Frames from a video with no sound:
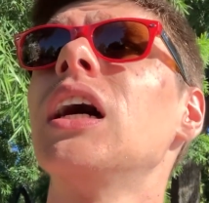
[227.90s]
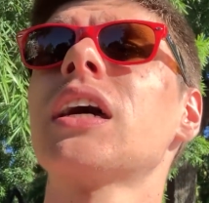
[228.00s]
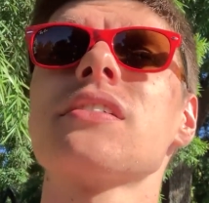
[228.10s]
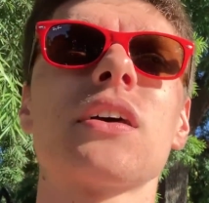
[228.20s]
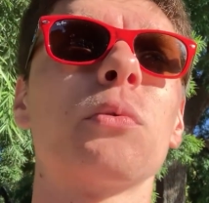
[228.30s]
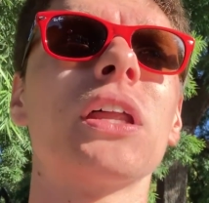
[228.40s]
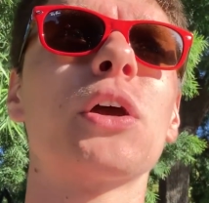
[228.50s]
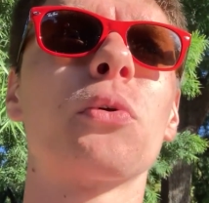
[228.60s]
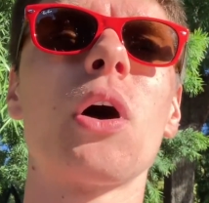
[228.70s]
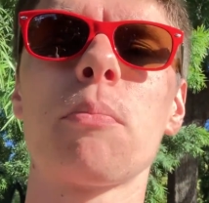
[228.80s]
because I really
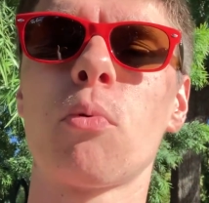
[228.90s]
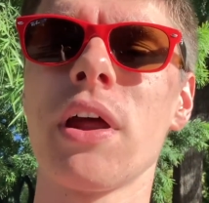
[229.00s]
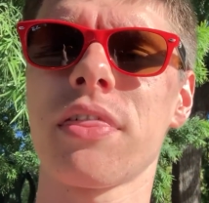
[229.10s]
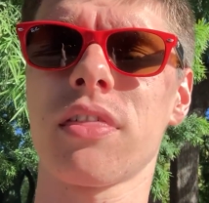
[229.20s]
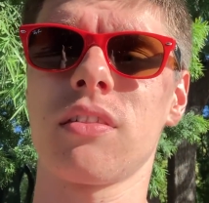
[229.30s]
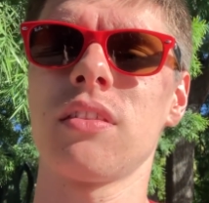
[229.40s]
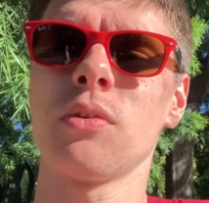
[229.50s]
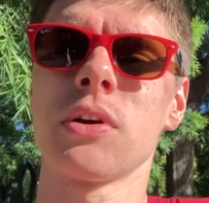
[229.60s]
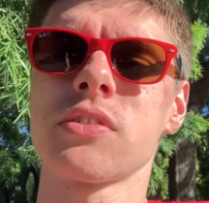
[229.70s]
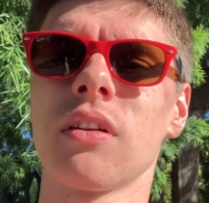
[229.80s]
grew up with the
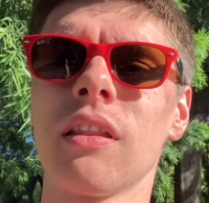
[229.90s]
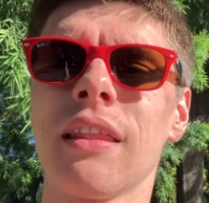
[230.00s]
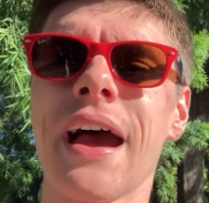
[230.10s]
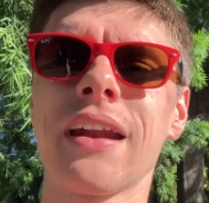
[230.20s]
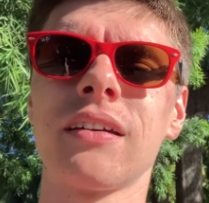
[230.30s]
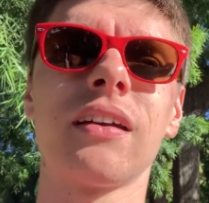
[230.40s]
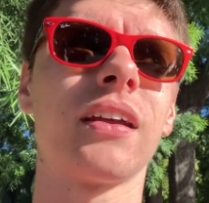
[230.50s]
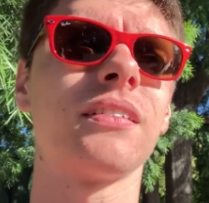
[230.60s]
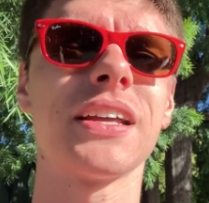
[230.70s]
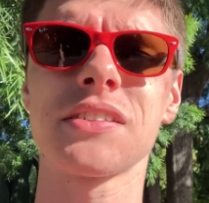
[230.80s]
original Aladdin,
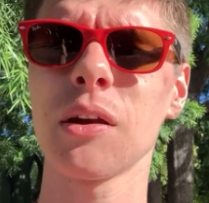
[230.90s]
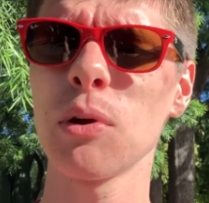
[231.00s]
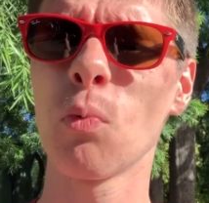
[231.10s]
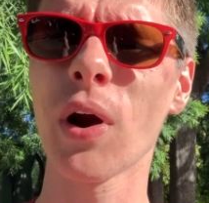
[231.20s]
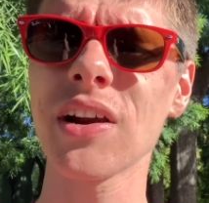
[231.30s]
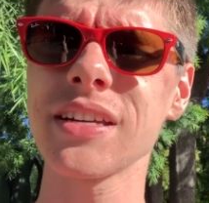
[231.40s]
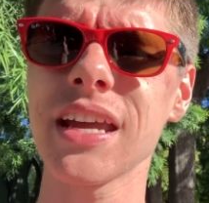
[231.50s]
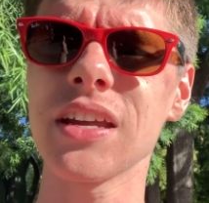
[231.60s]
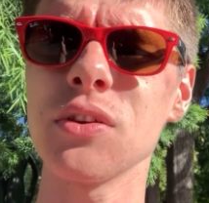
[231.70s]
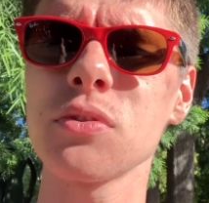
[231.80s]
and it's going to be weird to
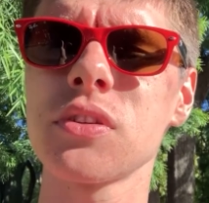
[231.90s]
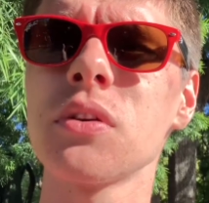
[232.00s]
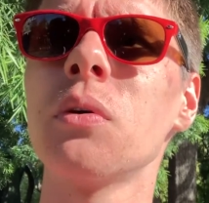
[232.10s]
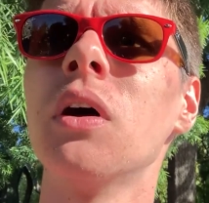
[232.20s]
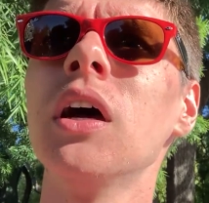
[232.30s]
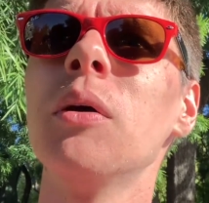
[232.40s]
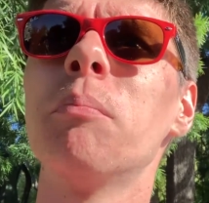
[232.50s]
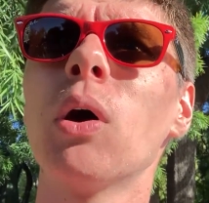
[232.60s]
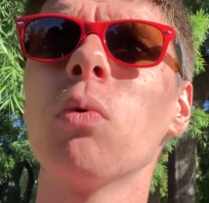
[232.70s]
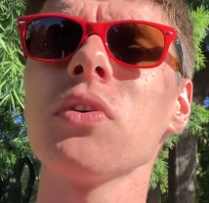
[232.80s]
get used to,
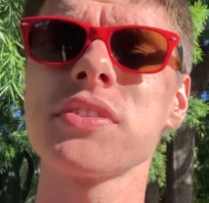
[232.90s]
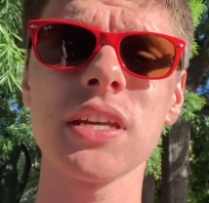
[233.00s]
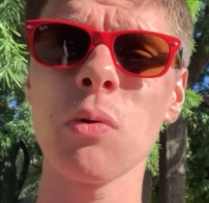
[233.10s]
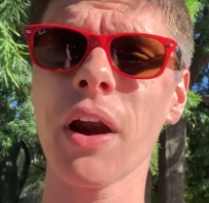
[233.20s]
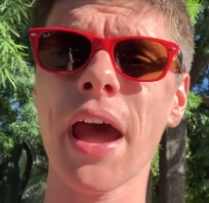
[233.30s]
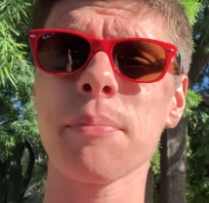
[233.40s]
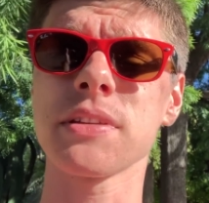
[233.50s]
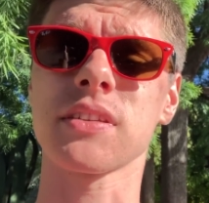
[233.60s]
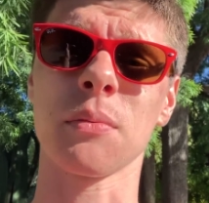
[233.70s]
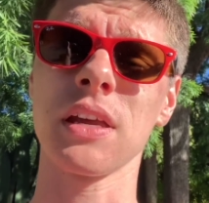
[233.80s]
but we'll see what
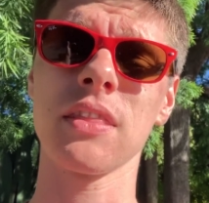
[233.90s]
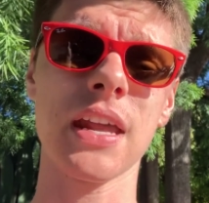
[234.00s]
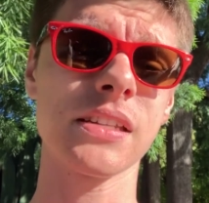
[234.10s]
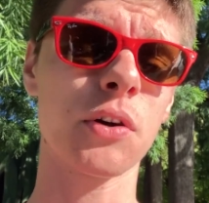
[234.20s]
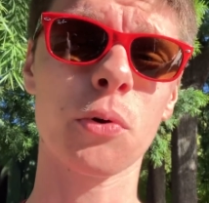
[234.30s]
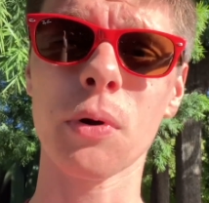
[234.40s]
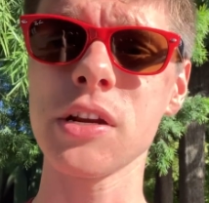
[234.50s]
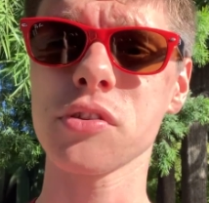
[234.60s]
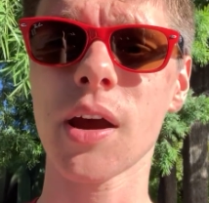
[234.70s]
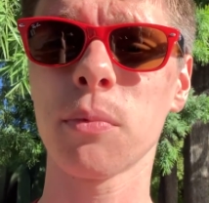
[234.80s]
happens. I mean, they did a great
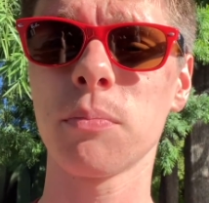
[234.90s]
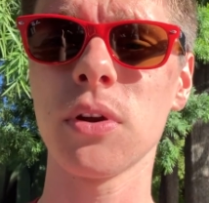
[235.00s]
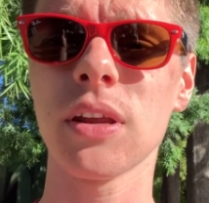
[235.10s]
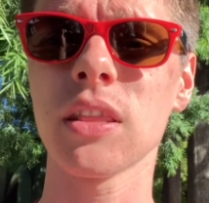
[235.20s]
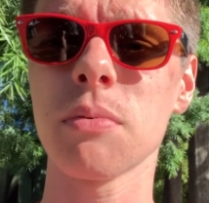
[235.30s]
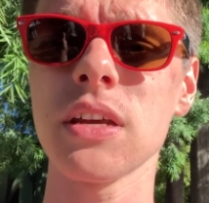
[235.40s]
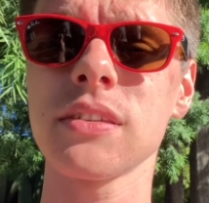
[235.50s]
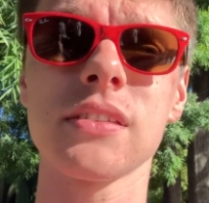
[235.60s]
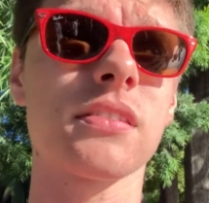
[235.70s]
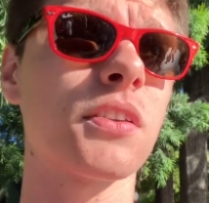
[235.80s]
job with Beauty and the Beast,
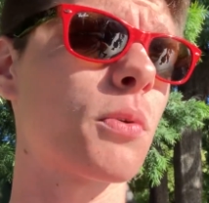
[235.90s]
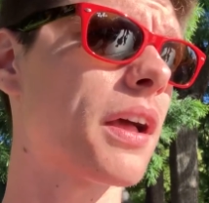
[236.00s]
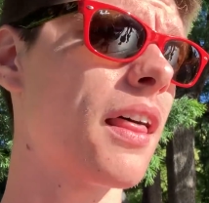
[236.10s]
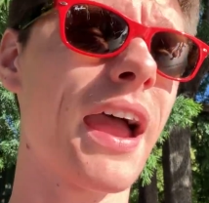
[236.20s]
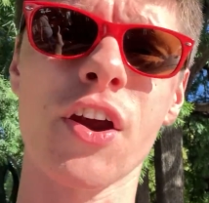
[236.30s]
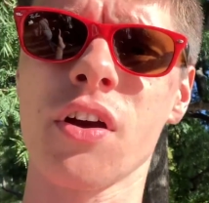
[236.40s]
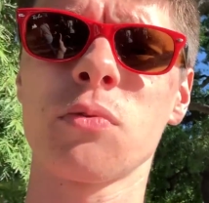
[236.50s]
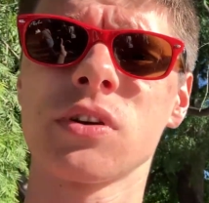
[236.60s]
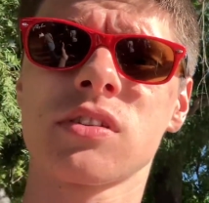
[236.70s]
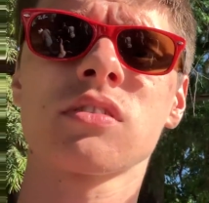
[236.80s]
and Cinderella, I heard,
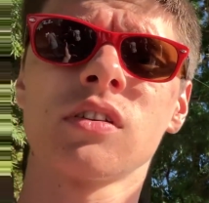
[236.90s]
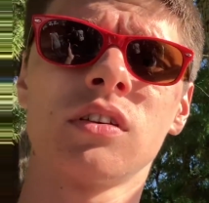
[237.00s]
was